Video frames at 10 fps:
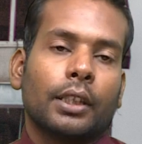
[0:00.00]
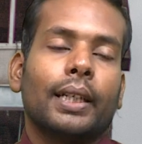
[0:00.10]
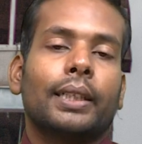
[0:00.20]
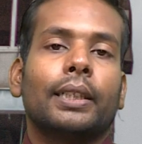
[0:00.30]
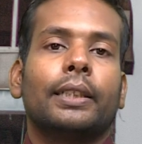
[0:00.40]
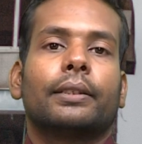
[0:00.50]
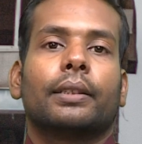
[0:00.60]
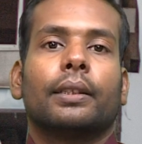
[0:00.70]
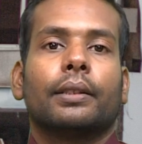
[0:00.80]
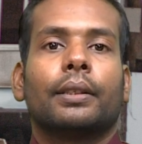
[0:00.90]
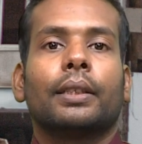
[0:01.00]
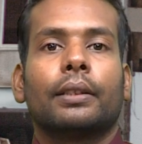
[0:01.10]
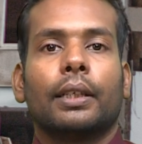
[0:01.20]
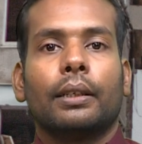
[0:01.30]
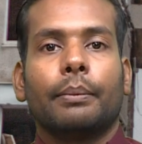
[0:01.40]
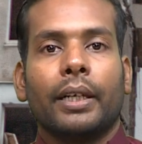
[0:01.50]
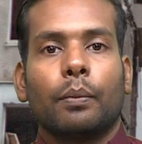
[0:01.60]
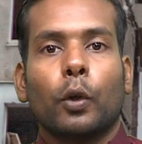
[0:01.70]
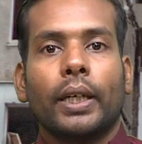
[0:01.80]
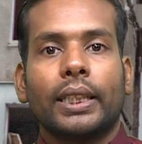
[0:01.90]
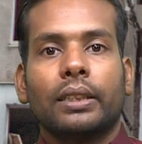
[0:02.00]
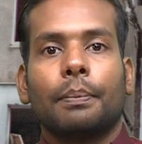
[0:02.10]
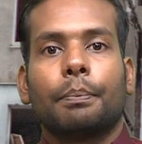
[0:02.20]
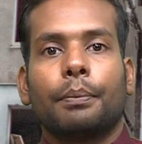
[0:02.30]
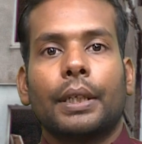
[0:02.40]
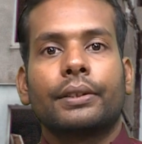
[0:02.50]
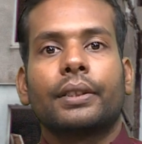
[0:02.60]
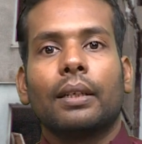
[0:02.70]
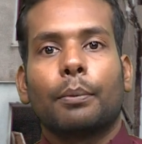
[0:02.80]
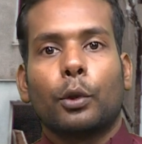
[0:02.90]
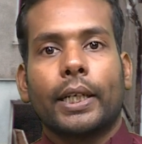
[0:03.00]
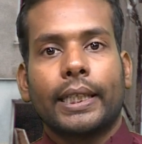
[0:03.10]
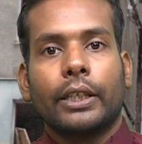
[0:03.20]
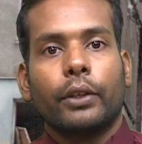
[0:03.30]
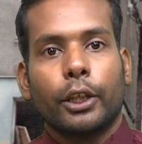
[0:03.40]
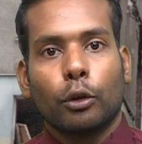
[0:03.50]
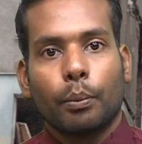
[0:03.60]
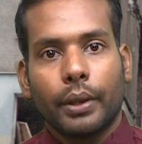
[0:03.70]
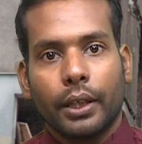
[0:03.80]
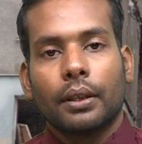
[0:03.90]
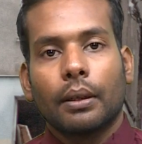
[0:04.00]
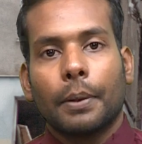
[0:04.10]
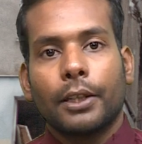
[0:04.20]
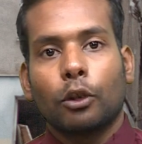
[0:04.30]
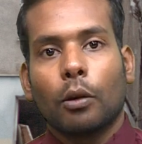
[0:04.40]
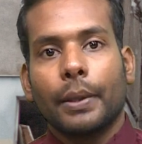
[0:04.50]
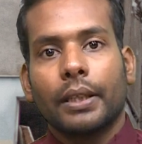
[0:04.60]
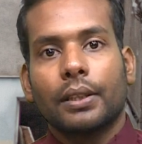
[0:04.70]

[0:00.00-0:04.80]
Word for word: Let us discuss the third main point is a personal protective equipment. The first topic